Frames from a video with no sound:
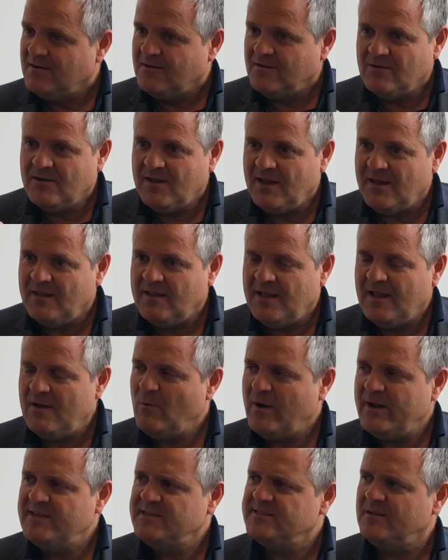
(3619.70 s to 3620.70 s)
okay, then
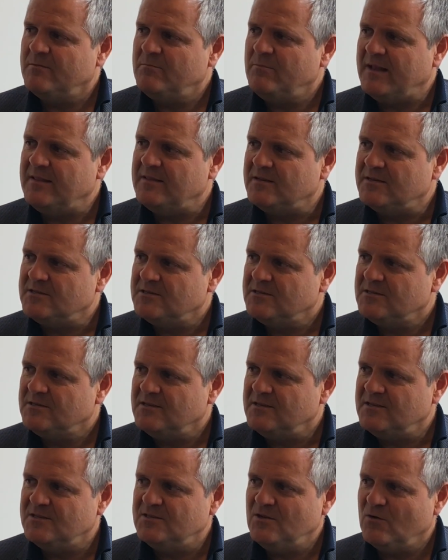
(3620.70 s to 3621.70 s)
where is the advantage?
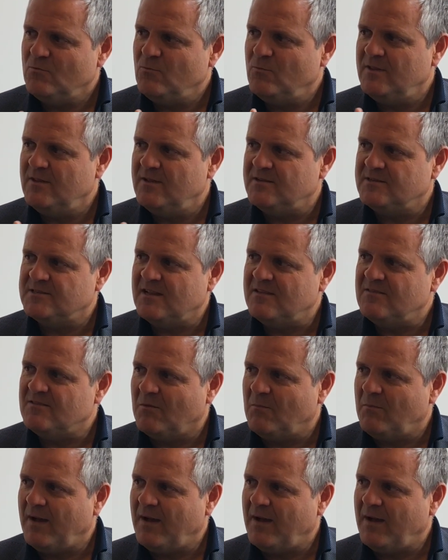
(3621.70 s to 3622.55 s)
It's not with the central